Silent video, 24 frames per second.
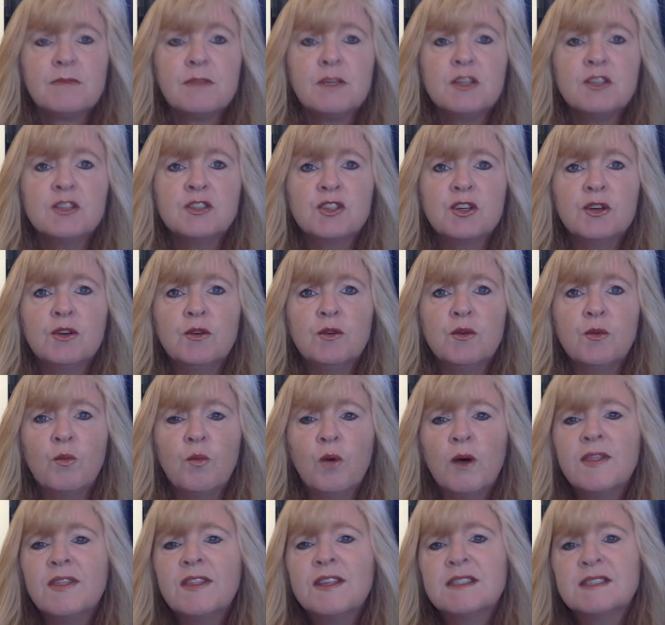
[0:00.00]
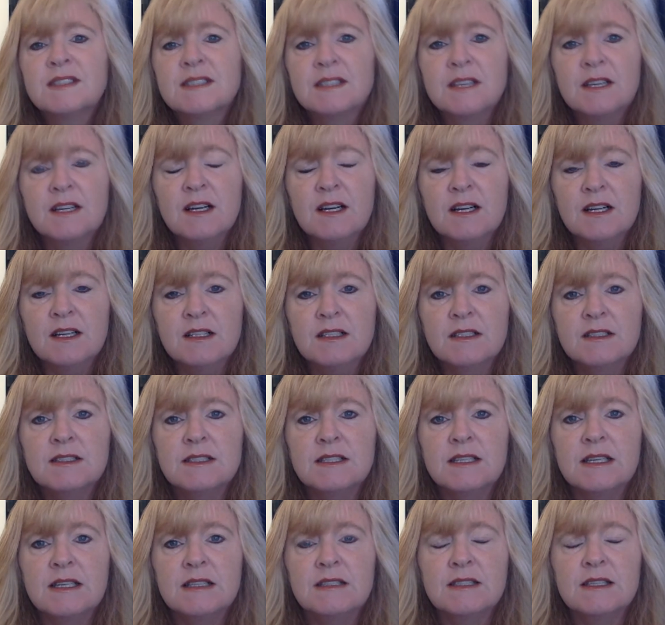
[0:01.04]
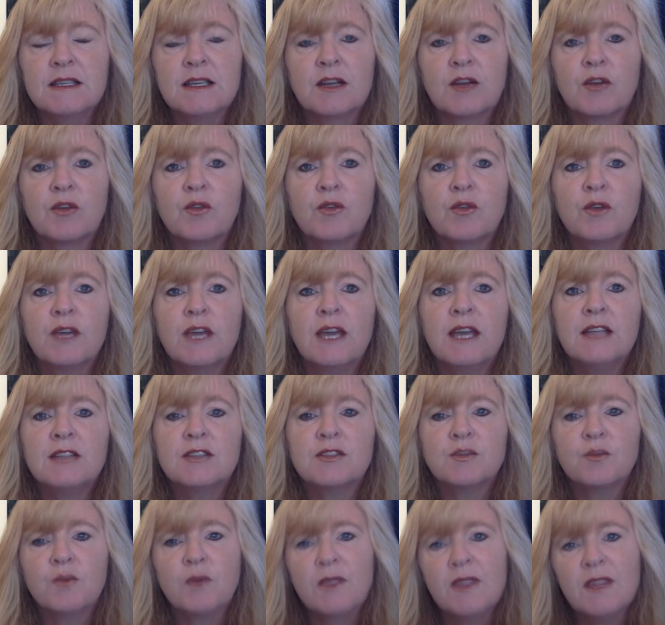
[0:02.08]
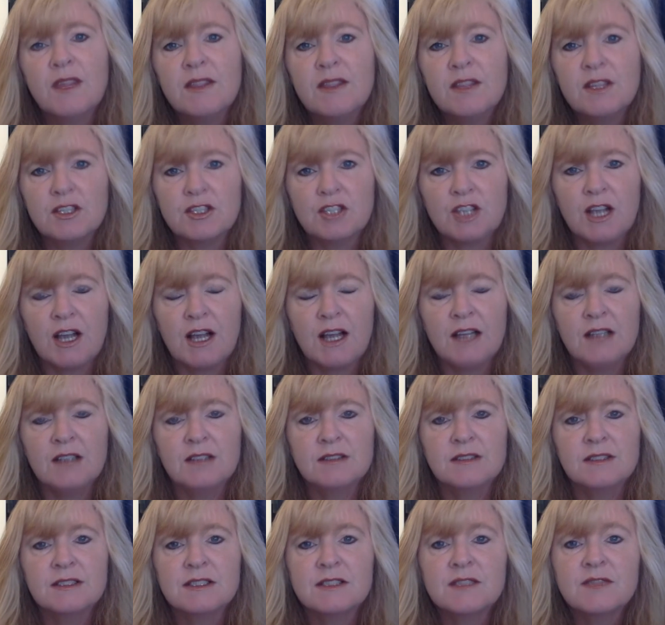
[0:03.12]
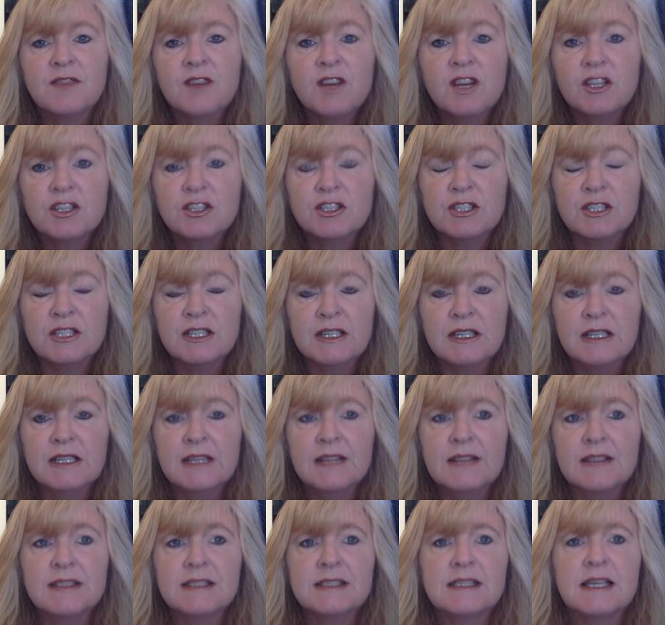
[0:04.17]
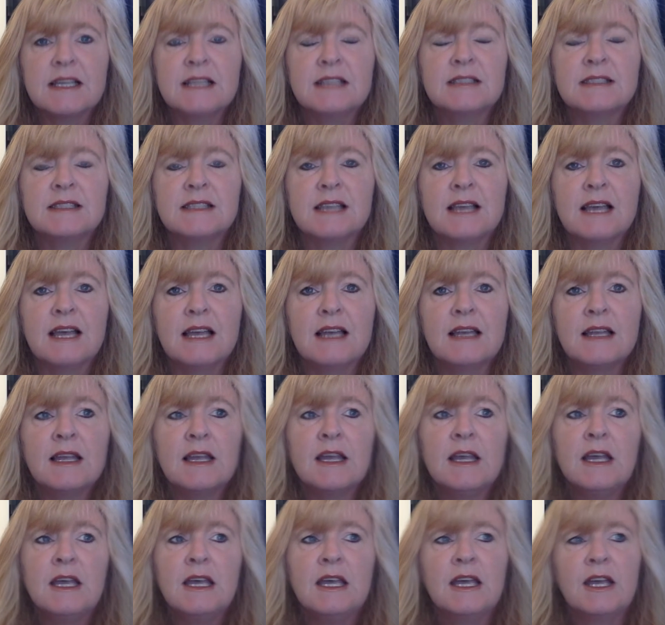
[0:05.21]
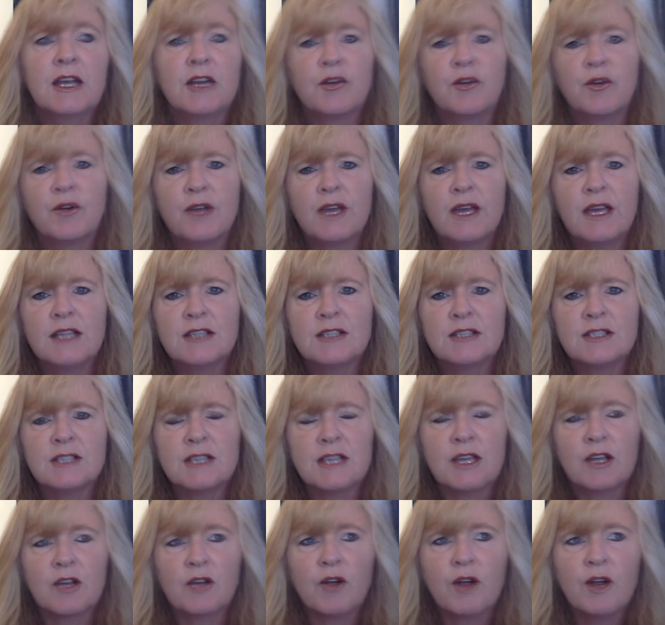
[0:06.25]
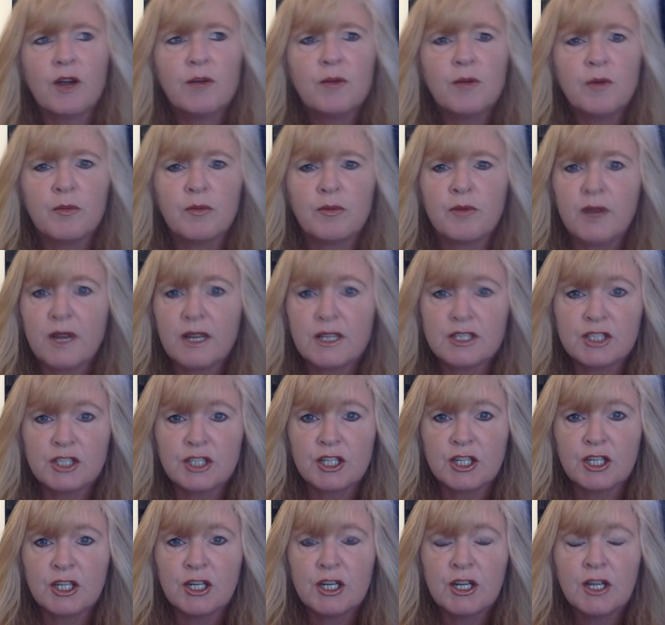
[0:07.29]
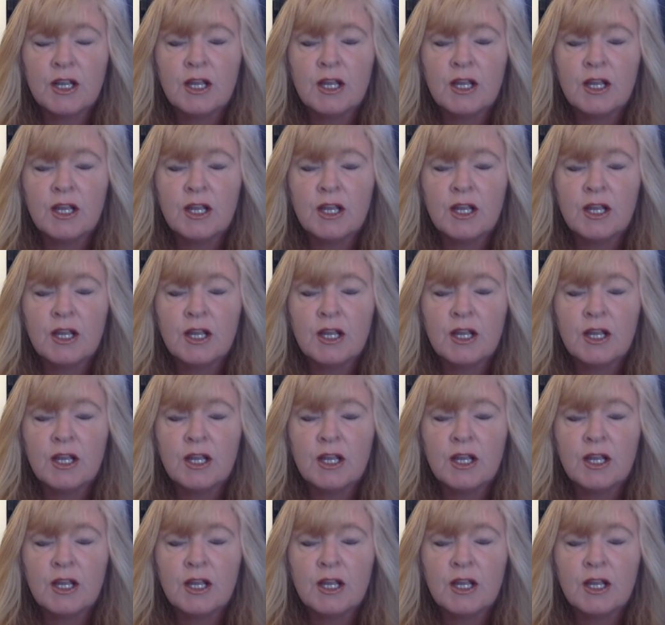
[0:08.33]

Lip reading: So what this does is it creates within the child dysfunction in the sense that it creates incredible pressure.